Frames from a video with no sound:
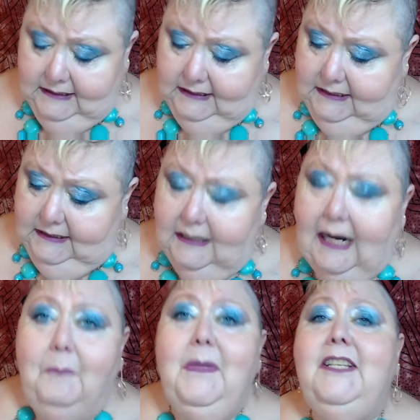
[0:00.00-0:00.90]
I miss
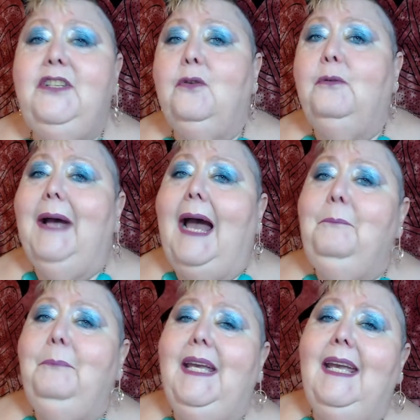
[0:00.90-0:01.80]
you,
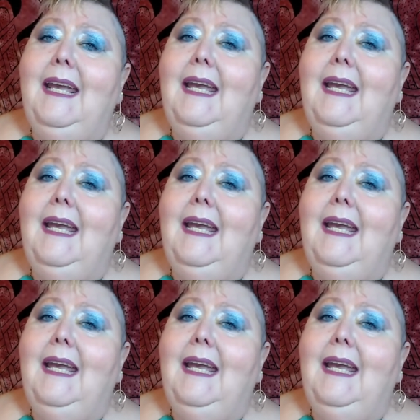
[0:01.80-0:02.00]
Bambi.